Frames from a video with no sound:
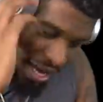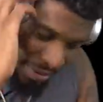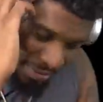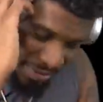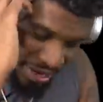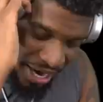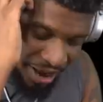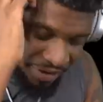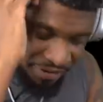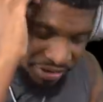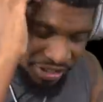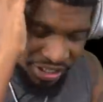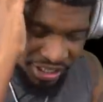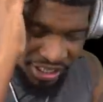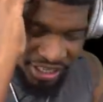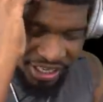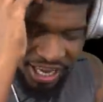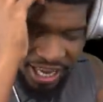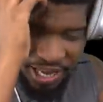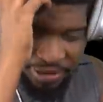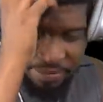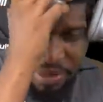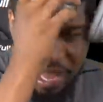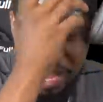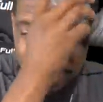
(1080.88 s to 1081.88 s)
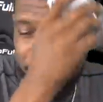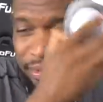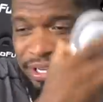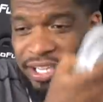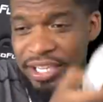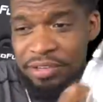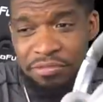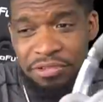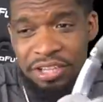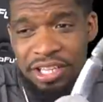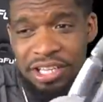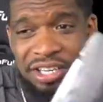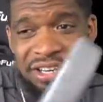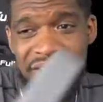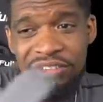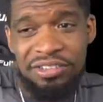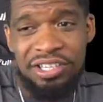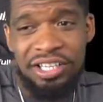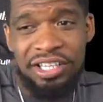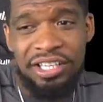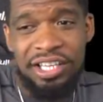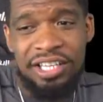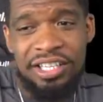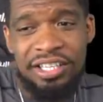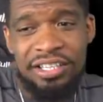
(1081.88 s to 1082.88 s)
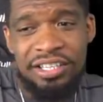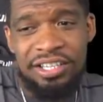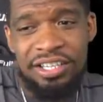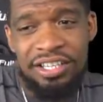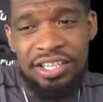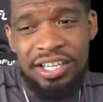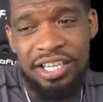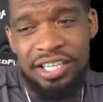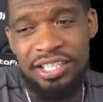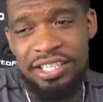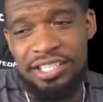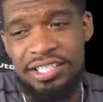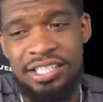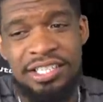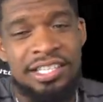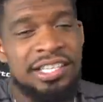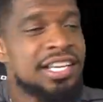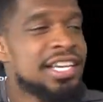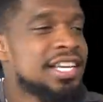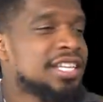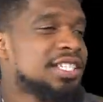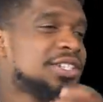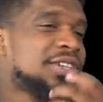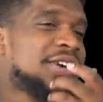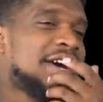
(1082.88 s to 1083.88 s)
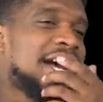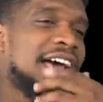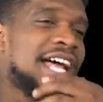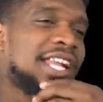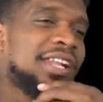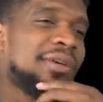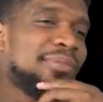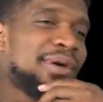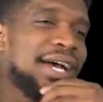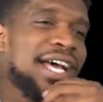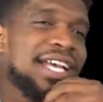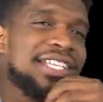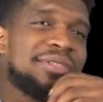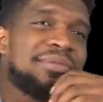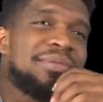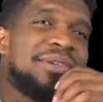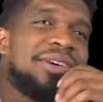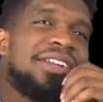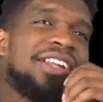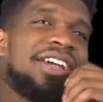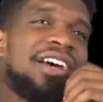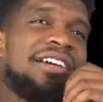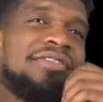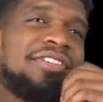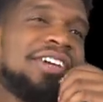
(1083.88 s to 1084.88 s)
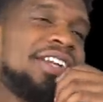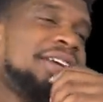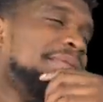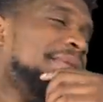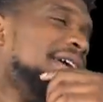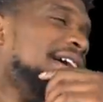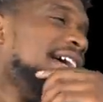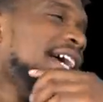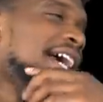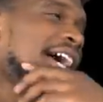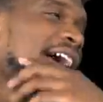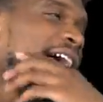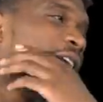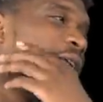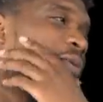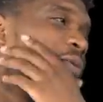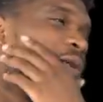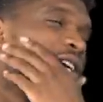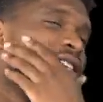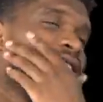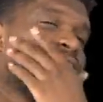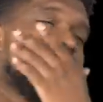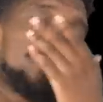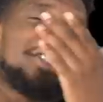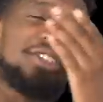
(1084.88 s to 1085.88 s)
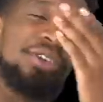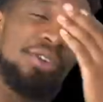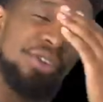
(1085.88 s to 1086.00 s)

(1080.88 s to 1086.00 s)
I mean, obviously he came back, but he really don't look that. He looked like he took a hell of basketball left in him. Anyways, that's